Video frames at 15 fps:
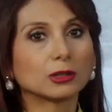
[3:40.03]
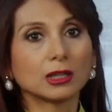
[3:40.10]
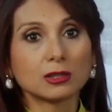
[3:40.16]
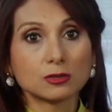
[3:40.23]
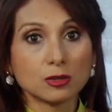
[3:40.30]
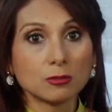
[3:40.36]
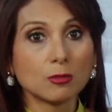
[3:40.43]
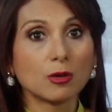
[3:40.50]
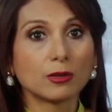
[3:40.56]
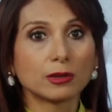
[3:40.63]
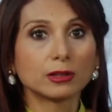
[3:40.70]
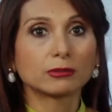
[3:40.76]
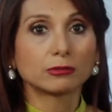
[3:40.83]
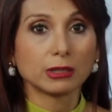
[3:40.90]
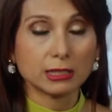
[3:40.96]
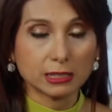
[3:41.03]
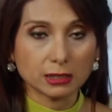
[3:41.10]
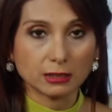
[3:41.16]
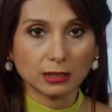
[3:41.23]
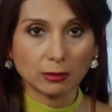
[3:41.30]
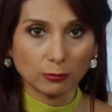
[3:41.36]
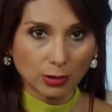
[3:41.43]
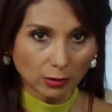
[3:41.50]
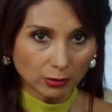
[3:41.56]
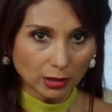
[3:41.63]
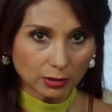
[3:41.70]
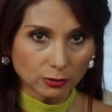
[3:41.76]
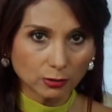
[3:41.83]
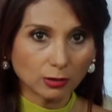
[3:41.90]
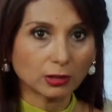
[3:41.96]
and some other risks that we're going
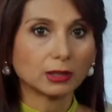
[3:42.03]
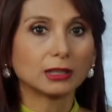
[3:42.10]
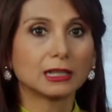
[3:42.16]
to talk